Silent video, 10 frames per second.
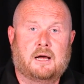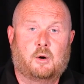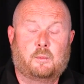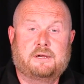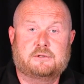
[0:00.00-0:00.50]

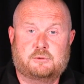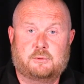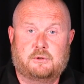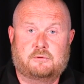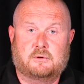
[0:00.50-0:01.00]
we can talk
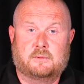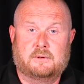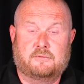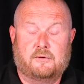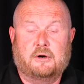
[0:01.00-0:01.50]
you through and
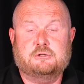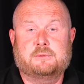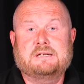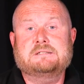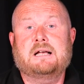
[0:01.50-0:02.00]
advise you
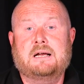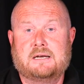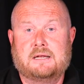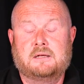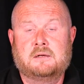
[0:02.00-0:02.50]
on
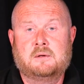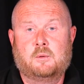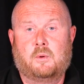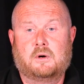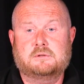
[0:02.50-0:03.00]
exactly
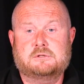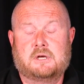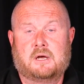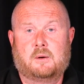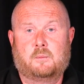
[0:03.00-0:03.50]

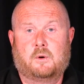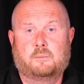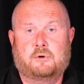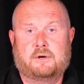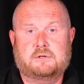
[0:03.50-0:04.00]
what
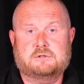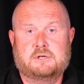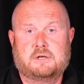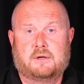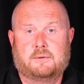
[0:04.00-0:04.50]
products to
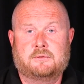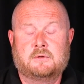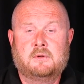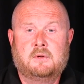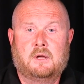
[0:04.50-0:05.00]
use.
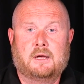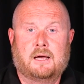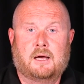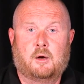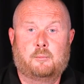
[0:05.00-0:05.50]

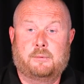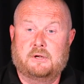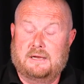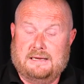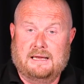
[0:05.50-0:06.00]
But
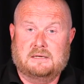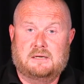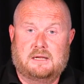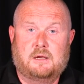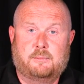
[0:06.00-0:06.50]
again,
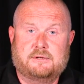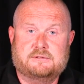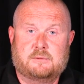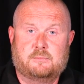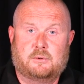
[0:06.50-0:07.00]
keep it
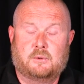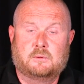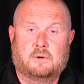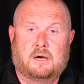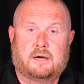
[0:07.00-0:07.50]

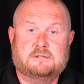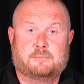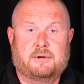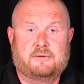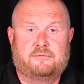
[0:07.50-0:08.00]
simple. It's a
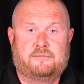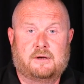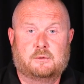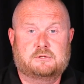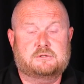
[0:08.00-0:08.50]
bit of
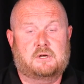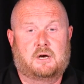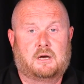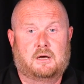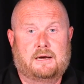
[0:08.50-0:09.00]
fill just to
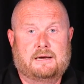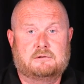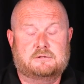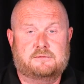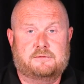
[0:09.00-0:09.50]
highlight
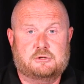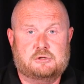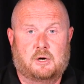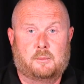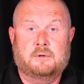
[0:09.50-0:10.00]
areas of the
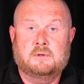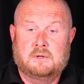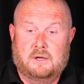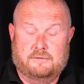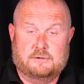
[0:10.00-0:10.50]
shop.
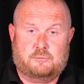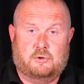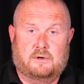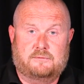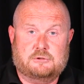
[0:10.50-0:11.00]
If it's
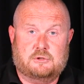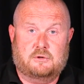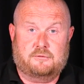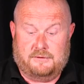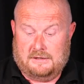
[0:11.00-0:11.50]
product
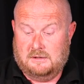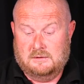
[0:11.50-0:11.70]
photography,